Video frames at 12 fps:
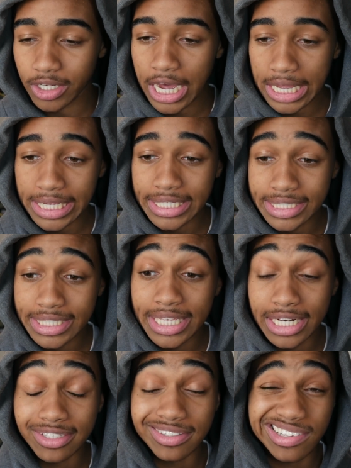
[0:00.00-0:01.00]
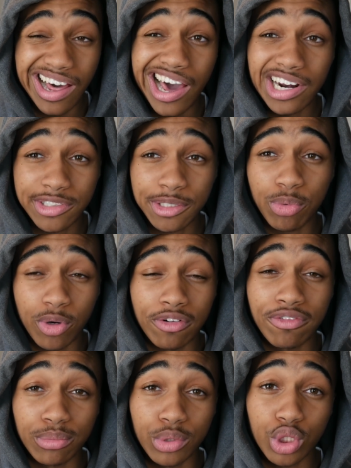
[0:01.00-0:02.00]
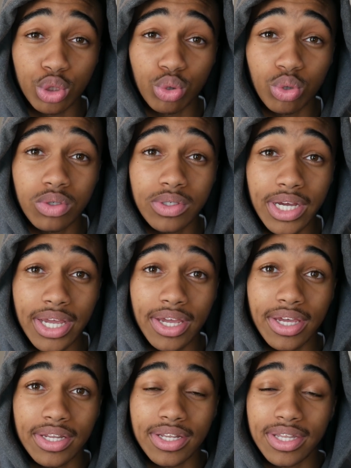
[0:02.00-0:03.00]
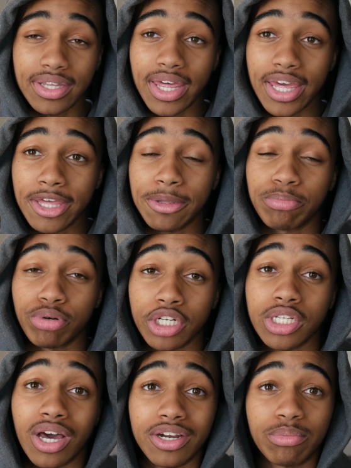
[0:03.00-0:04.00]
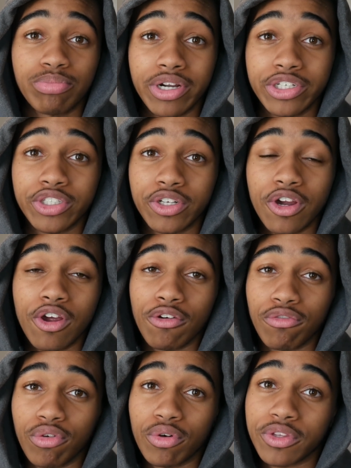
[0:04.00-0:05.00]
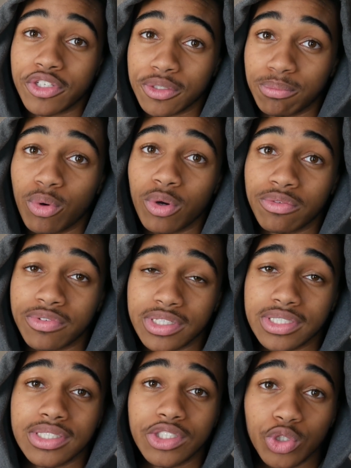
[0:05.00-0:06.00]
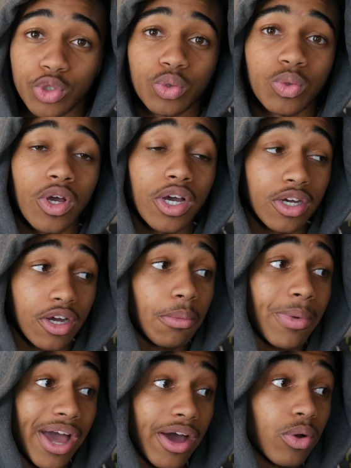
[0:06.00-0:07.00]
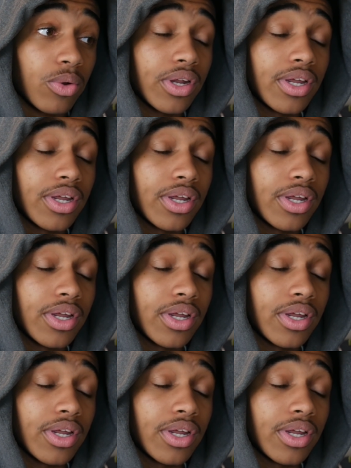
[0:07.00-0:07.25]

I did get a lot of support from the school, and they put a lot of pressure for the supportiveness to come out.